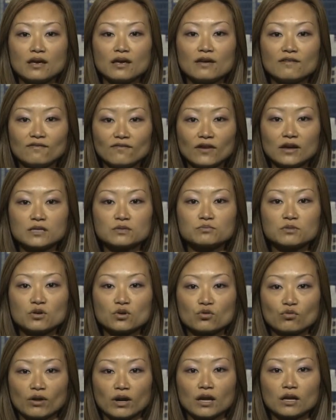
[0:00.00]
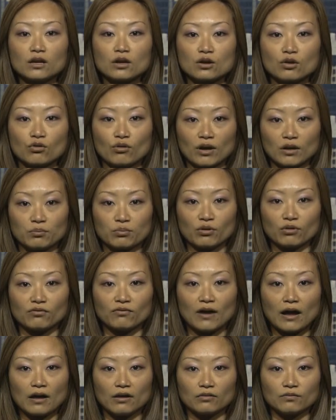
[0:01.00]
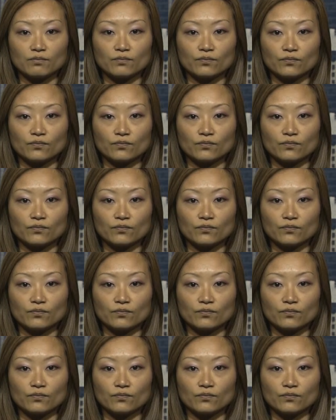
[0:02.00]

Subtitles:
investment grade credit profile.